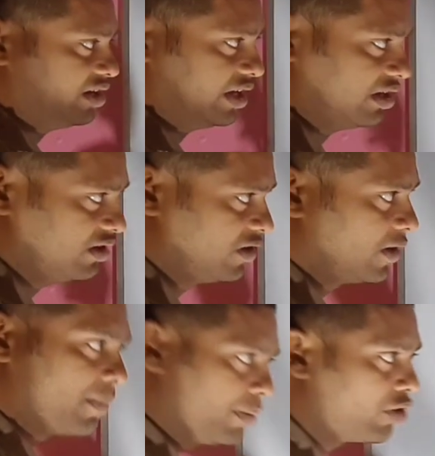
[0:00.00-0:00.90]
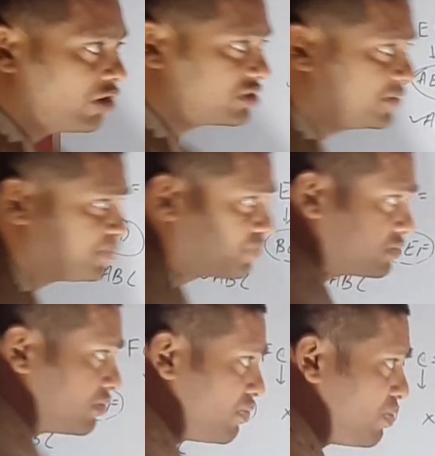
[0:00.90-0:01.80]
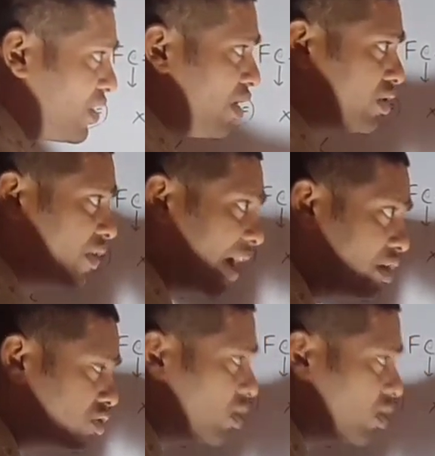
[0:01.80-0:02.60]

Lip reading: triangle, because the values